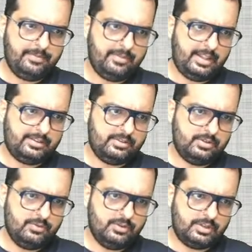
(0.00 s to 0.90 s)
Next
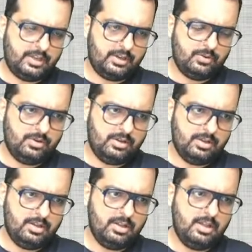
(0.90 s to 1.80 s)
working note.
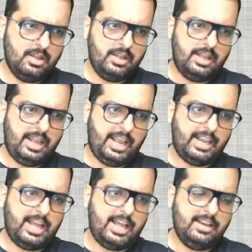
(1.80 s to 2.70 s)

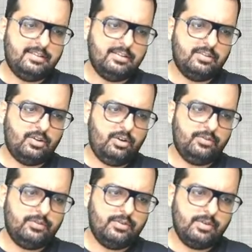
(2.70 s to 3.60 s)
Analysis of